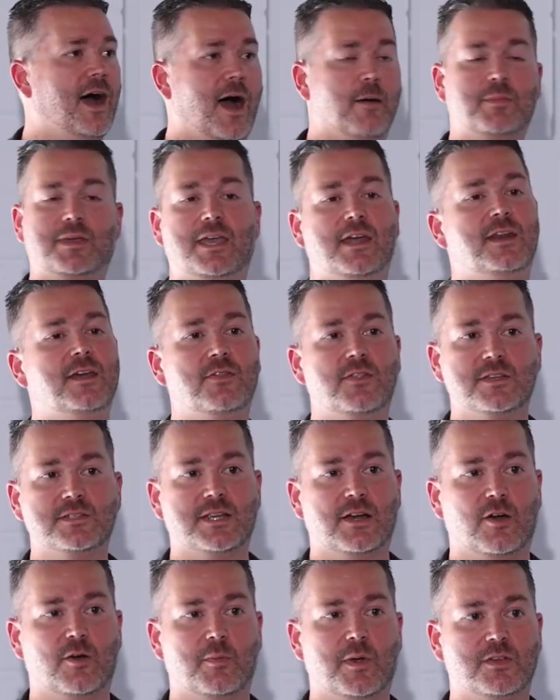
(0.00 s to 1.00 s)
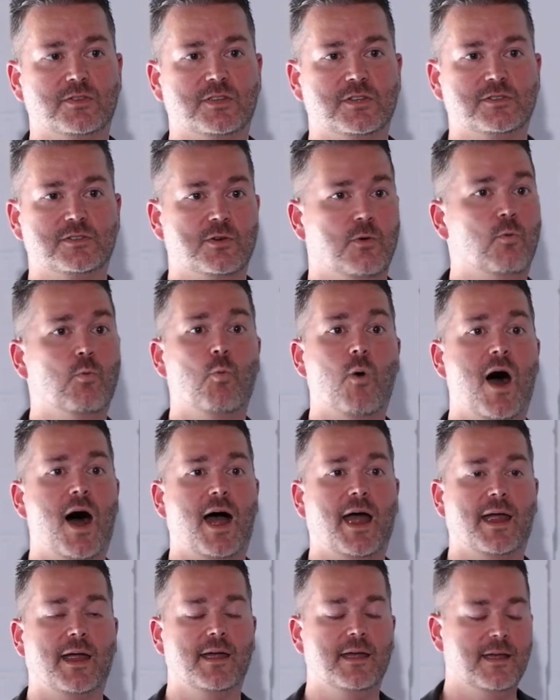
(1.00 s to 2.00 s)
I'm getting this error message.
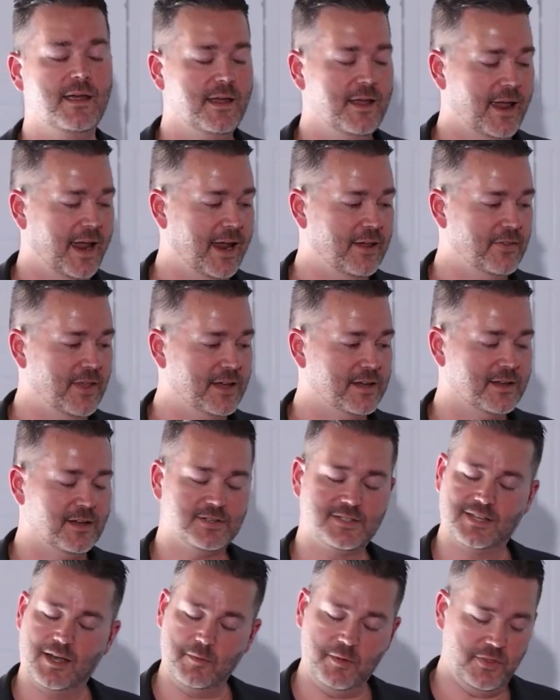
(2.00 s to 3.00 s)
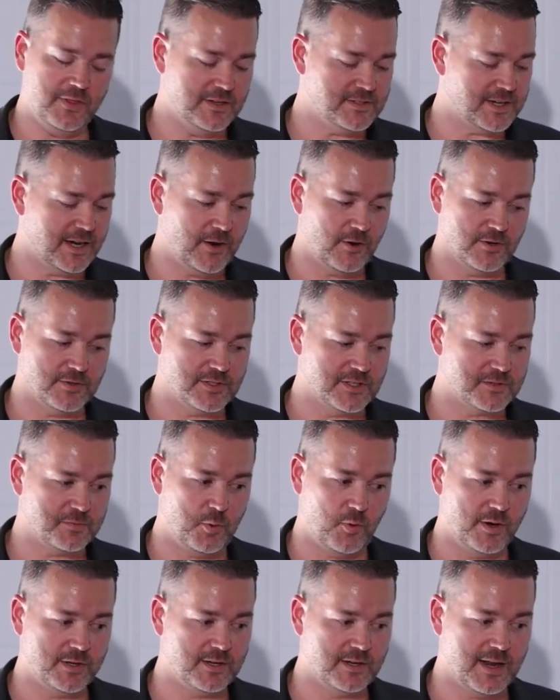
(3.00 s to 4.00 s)
Why? And like some of these errors it's
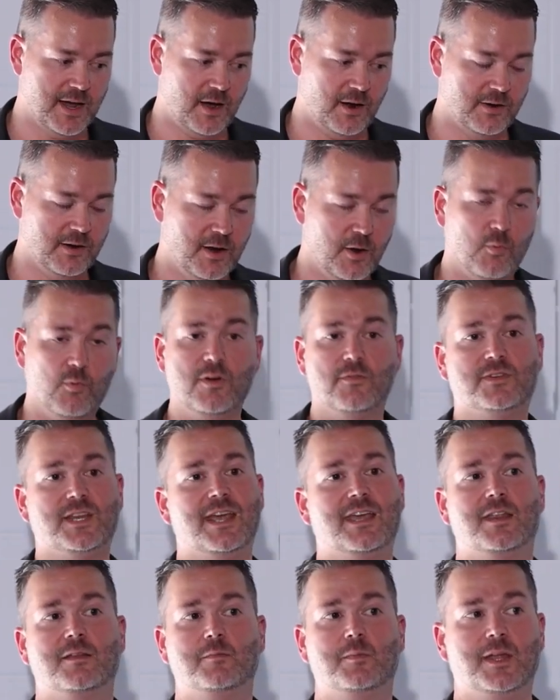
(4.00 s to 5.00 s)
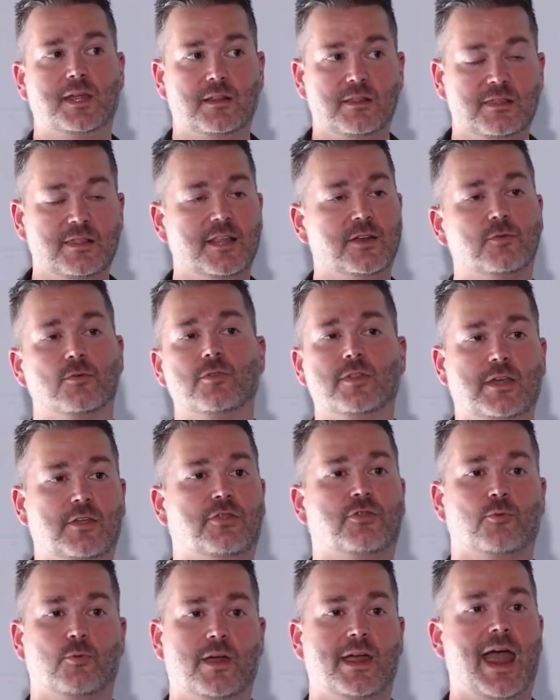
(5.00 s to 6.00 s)
pointed out would have taken me literally
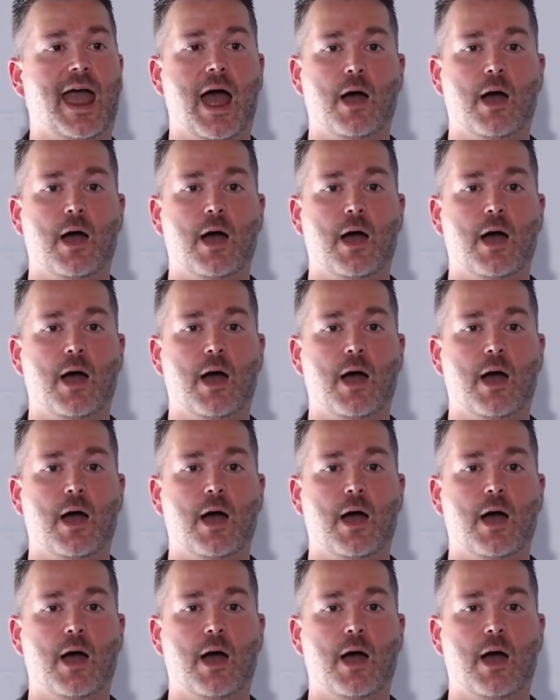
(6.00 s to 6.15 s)
three